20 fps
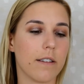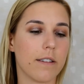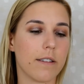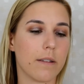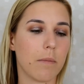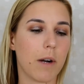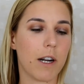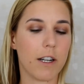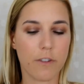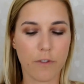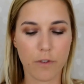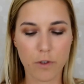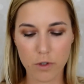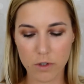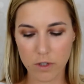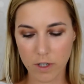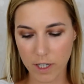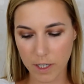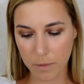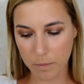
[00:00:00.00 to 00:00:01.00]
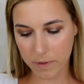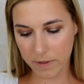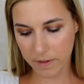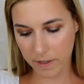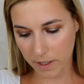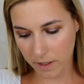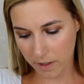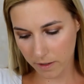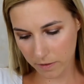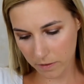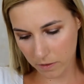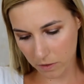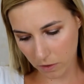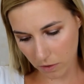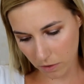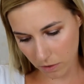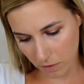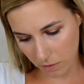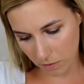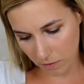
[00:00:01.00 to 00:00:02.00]
Smart Fusion lipstick.
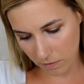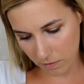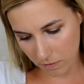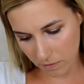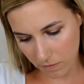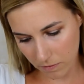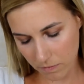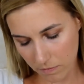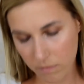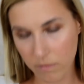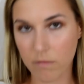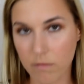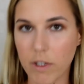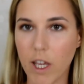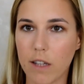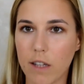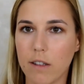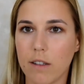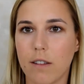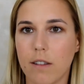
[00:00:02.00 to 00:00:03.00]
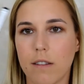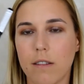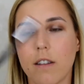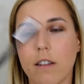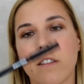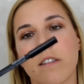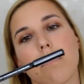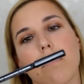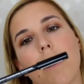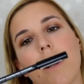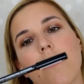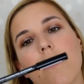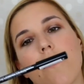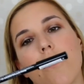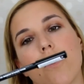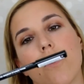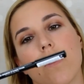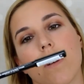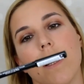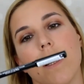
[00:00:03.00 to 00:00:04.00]
So yeah, this is the Smart
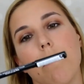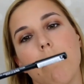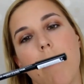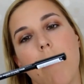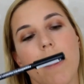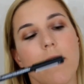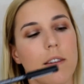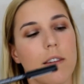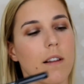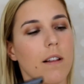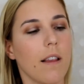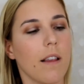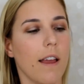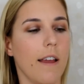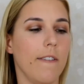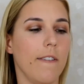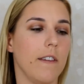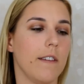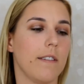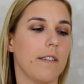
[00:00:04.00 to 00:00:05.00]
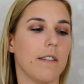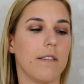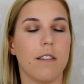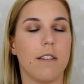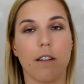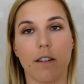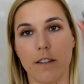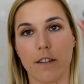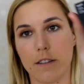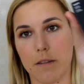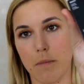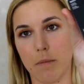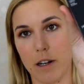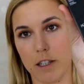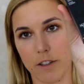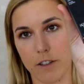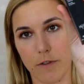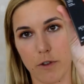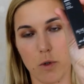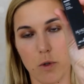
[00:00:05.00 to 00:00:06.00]
Fusion lip pencil and this is the
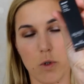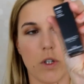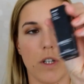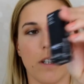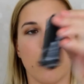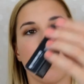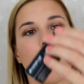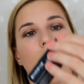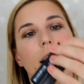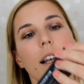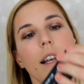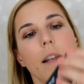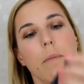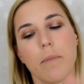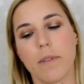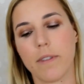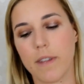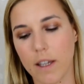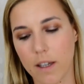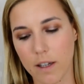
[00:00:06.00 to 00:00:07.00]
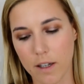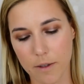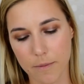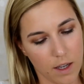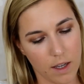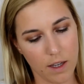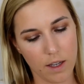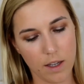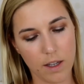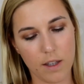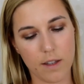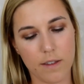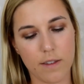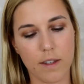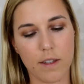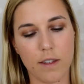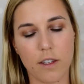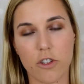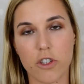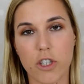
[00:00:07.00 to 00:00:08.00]
Smart Fusion lipstick. It's
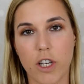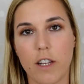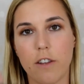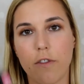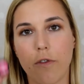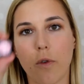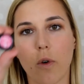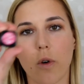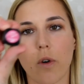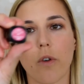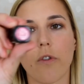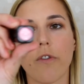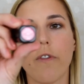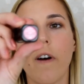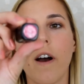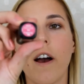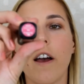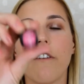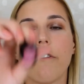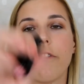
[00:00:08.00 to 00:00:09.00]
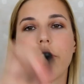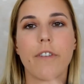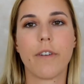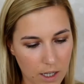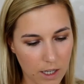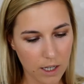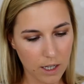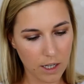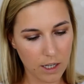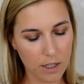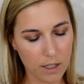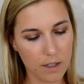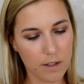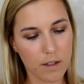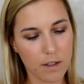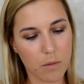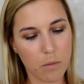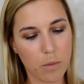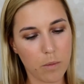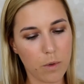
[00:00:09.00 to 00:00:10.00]
in the shade four oh five and
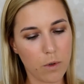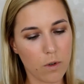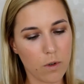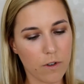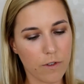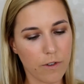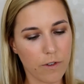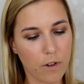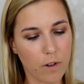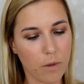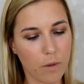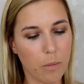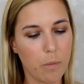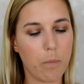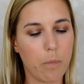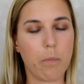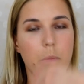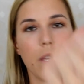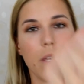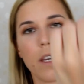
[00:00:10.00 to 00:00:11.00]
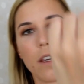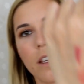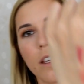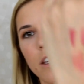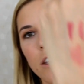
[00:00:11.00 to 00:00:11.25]
it's a beautiful pinky